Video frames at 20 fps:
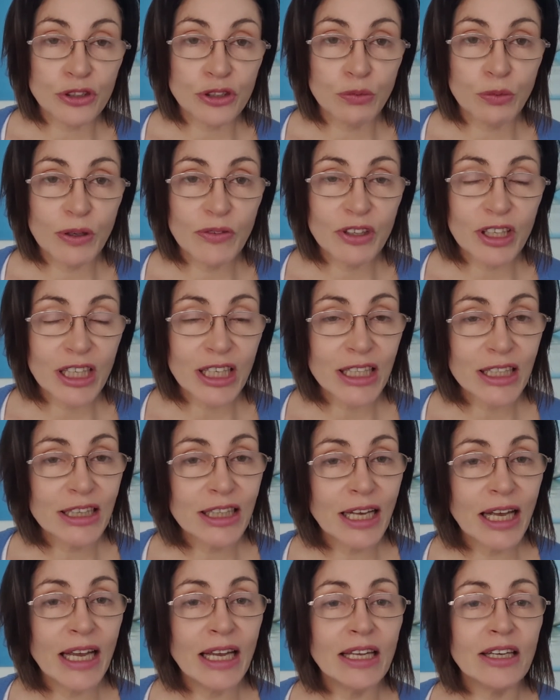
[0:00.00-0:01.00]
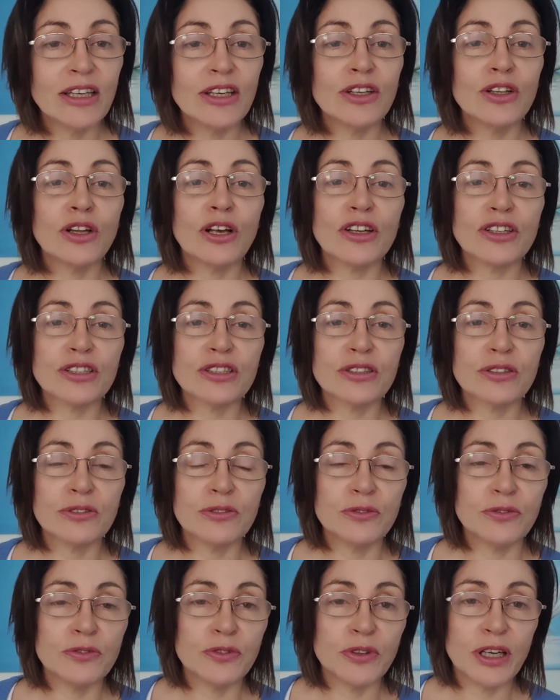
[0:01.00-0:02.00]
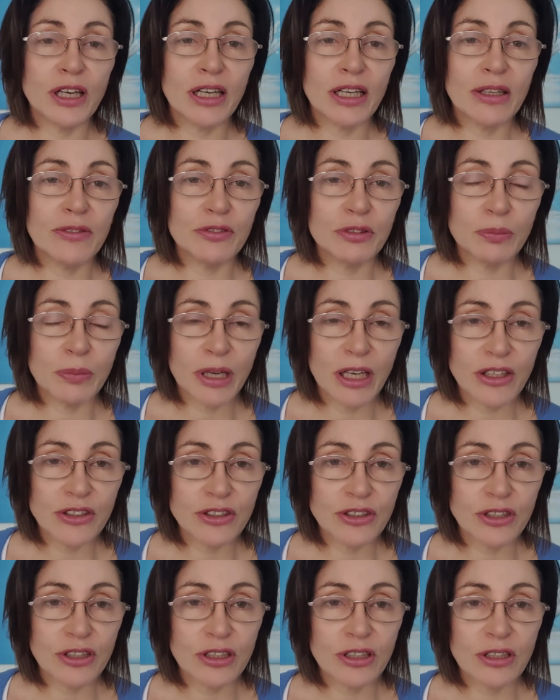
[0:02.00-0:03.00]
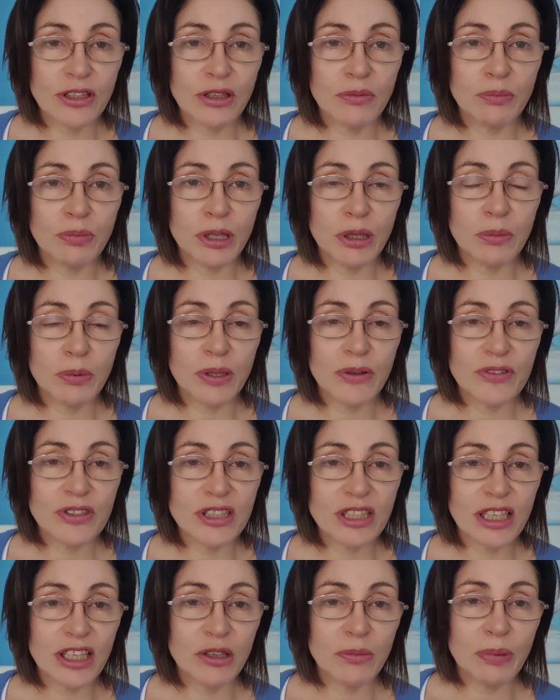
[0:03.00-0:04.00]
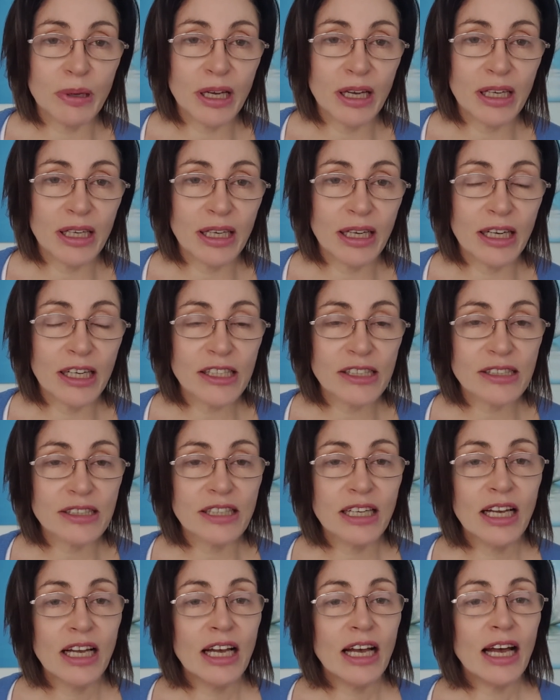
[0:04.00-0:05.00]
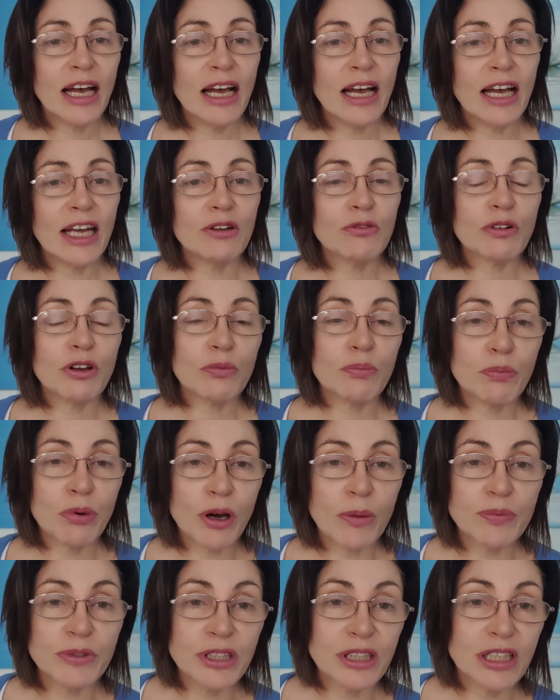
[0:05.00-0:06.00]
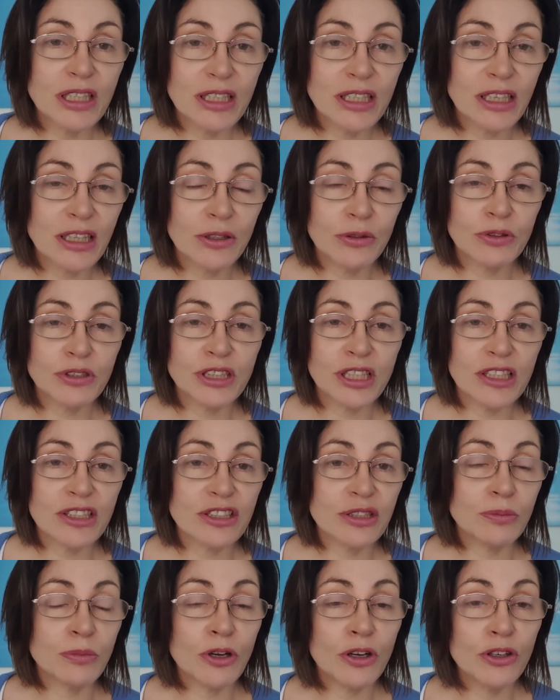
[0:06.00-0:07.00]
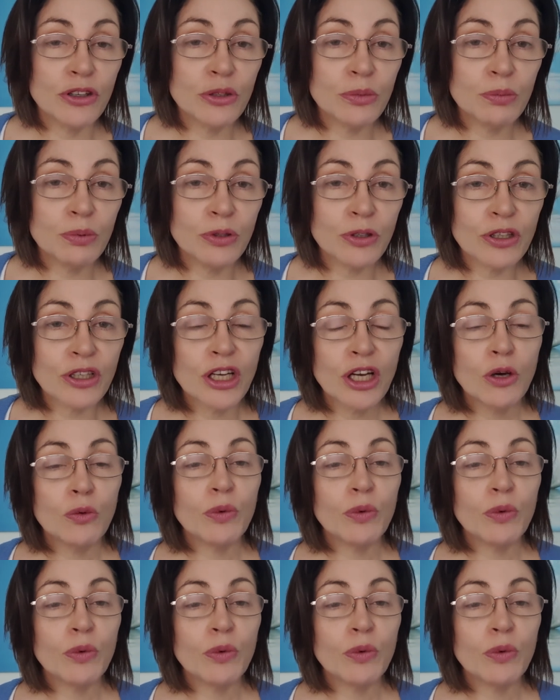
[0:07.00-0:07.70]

So we've collated lots of information that people have said about us, and we've popped it in a little testimonial book.